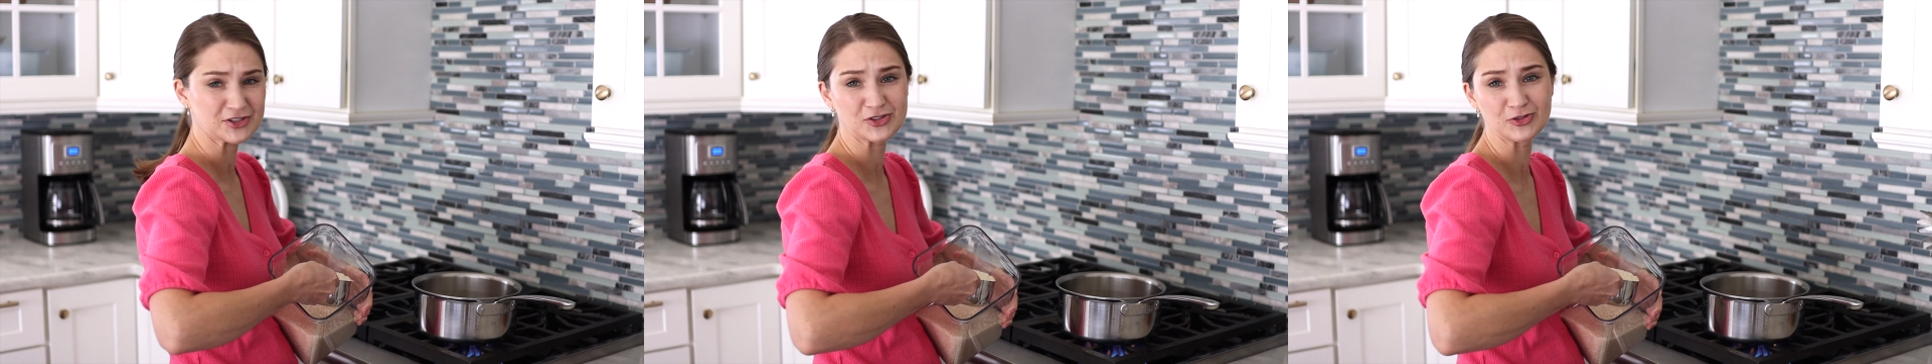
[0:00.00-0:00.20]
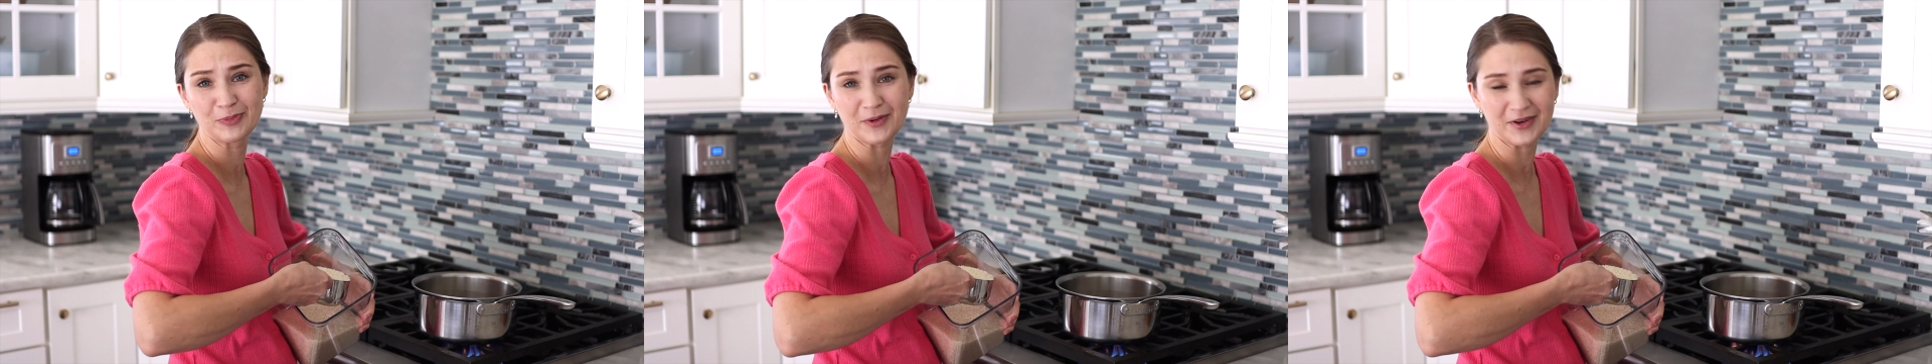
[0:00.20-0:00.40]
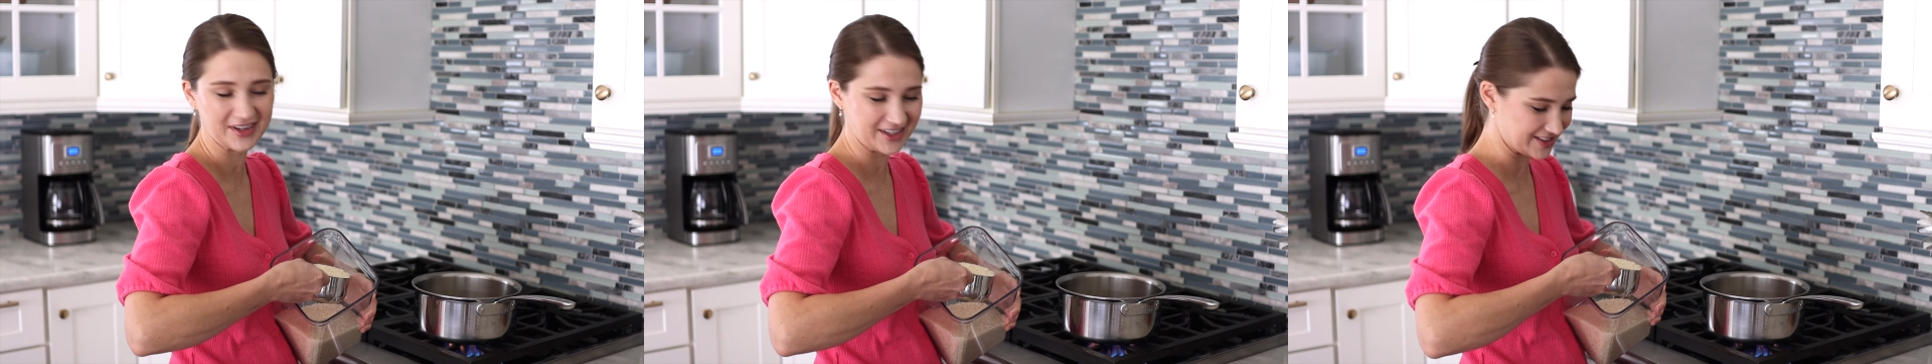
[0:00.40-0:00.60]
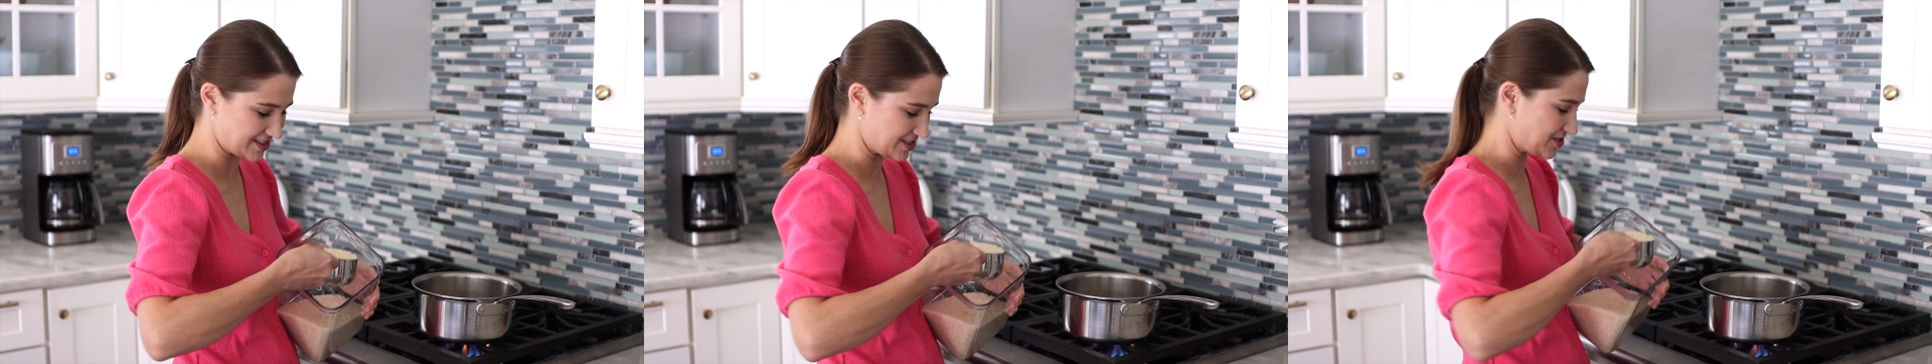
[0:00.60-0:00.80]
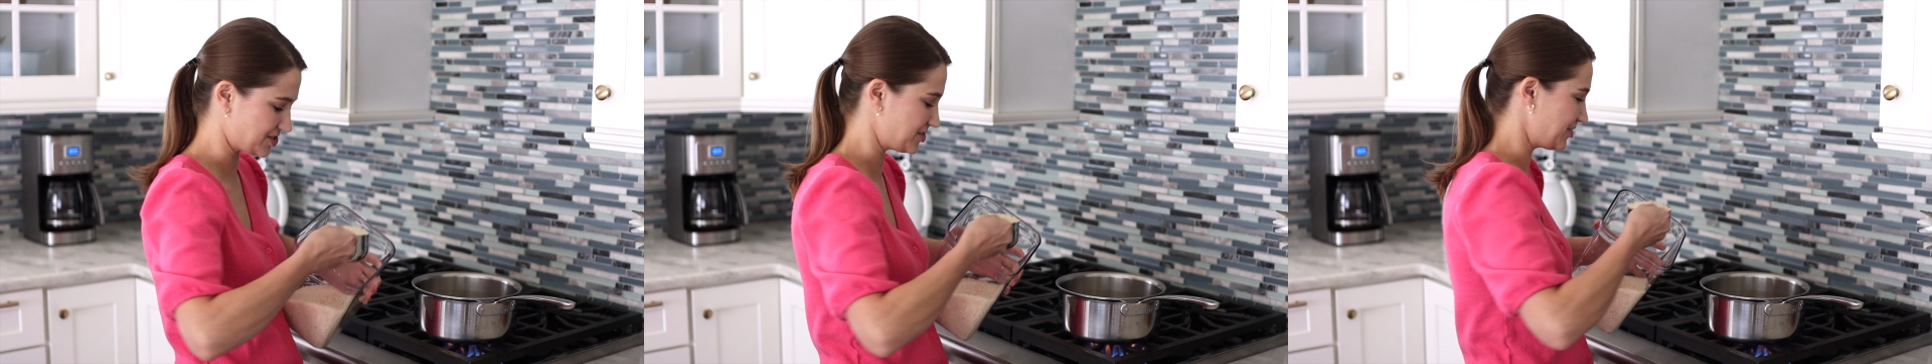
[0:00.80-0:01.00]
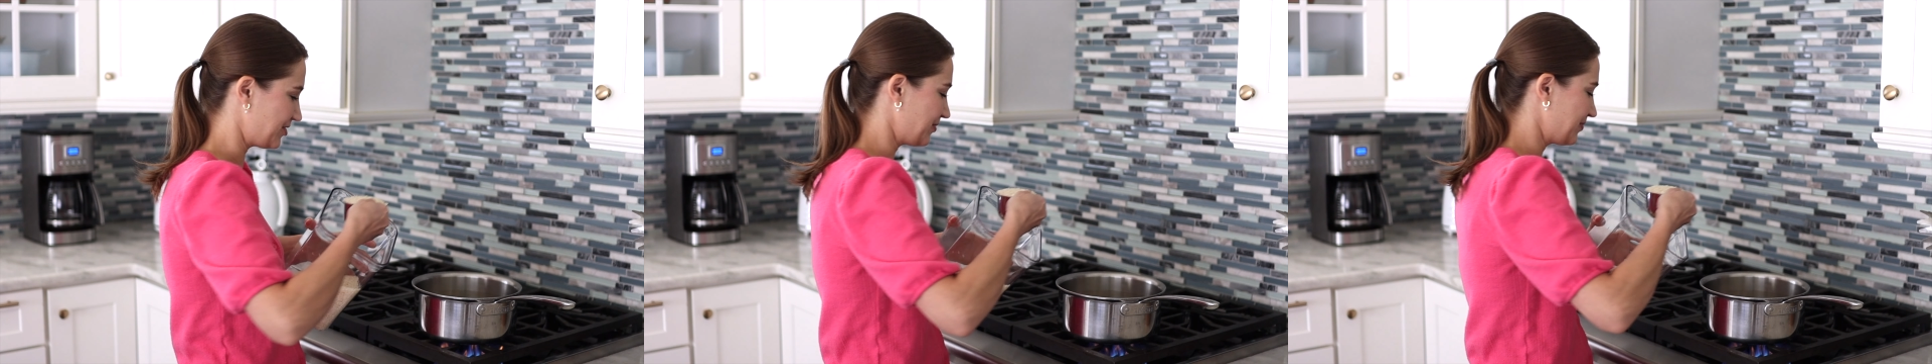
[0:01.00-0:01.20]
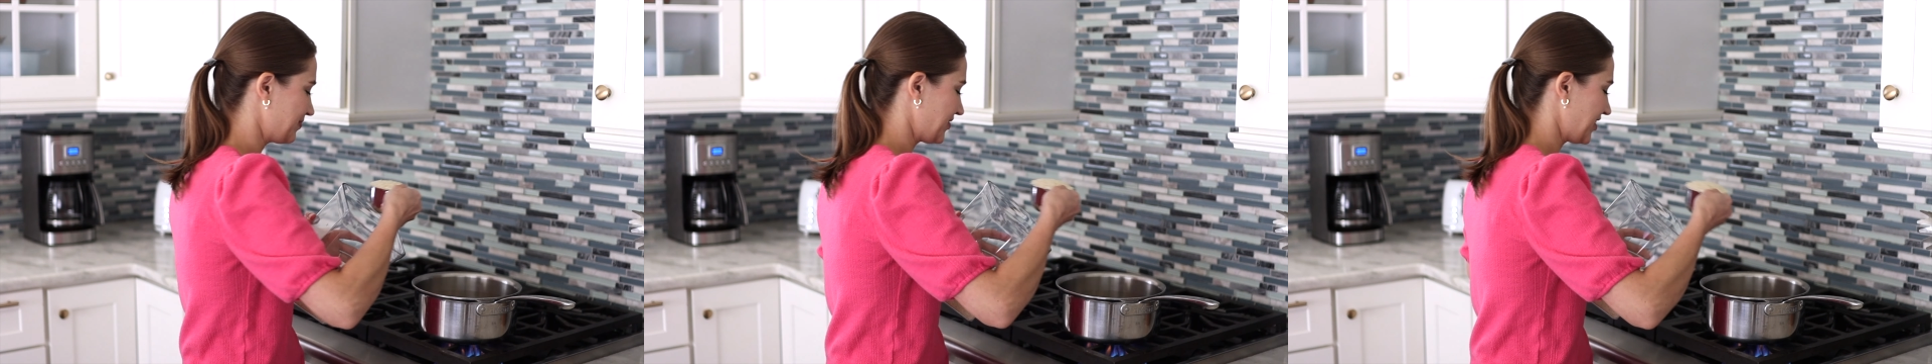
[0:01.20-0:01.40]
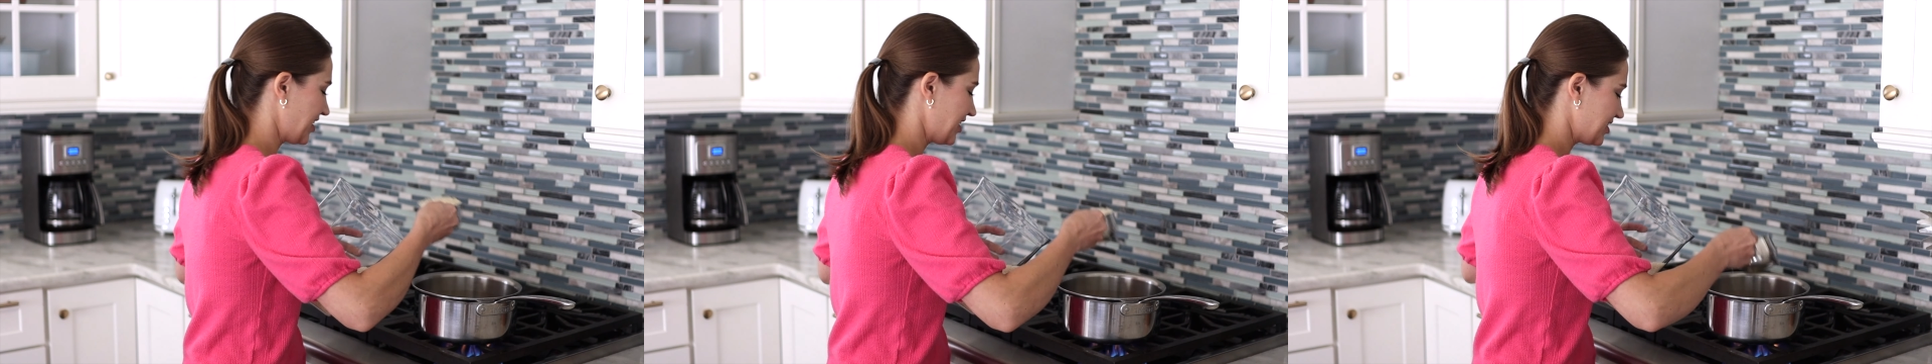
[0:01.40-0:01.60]
super easy too.
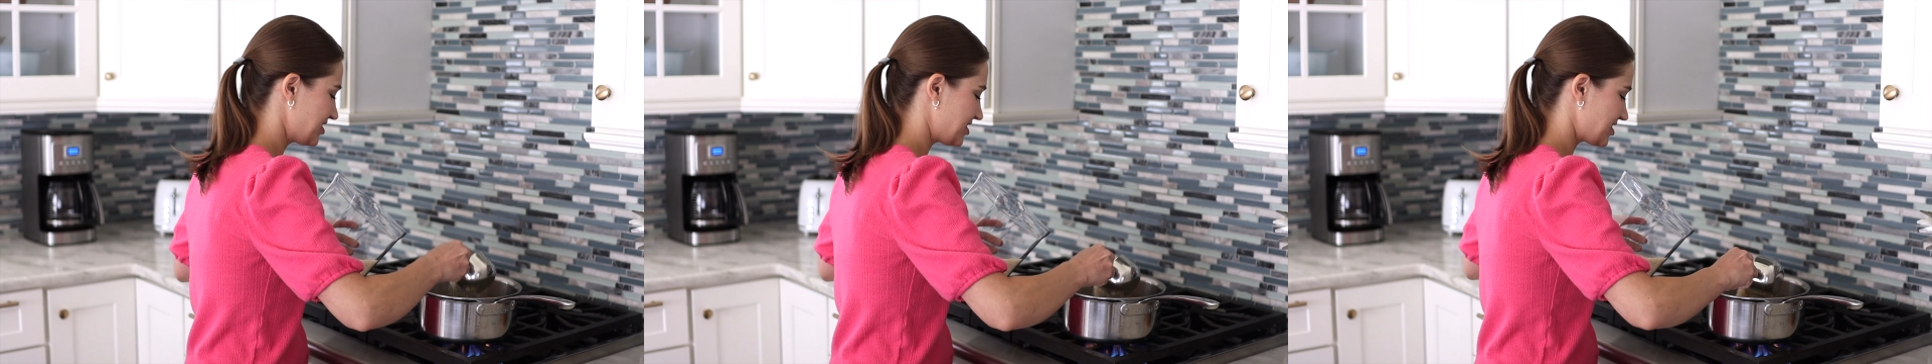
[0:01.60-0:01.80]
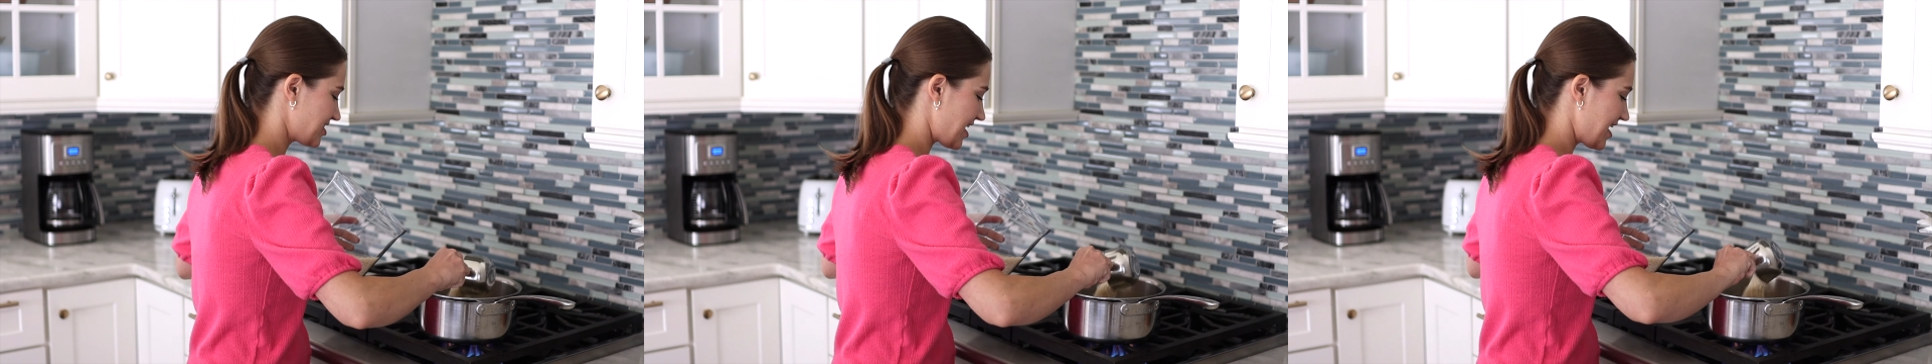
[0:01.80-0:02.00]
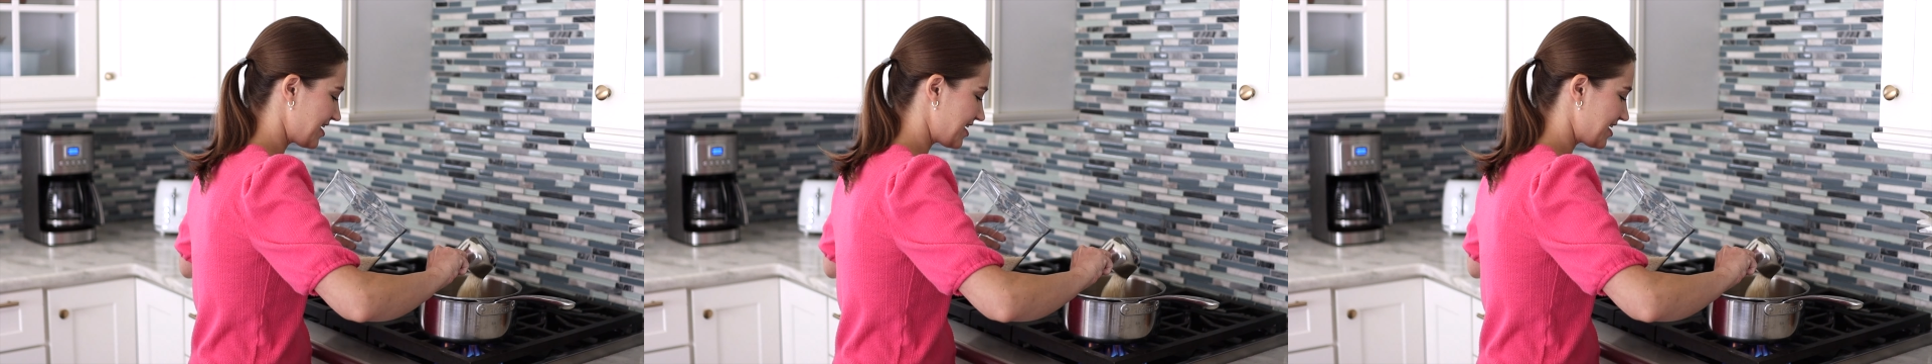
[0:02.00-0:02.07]
Just